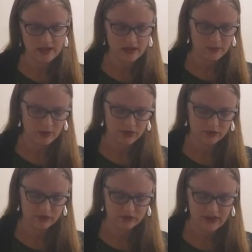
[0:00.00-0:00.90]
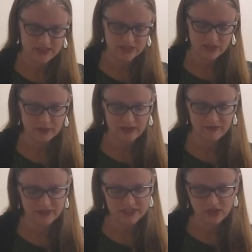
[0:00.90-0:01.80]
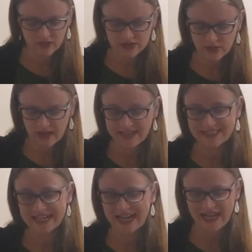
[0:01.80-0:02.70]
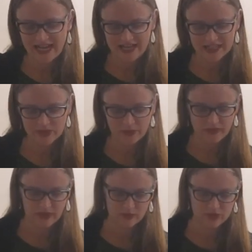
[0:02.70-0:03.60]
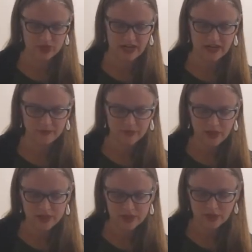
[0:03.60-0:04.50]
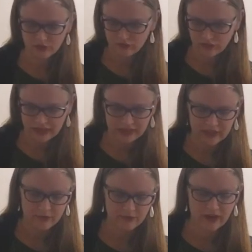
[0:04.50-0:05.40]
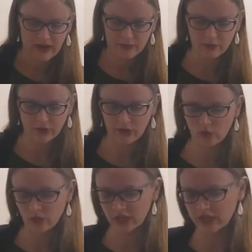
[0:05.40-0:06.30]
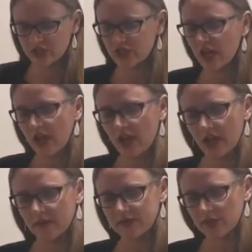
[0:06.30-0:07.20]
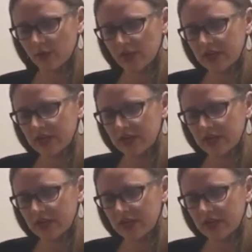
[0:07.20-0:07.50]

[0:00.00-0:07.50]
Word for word: um, on you a little faster, but these also had dye added when they were dried. So they're really vibrant orange. Um, so we're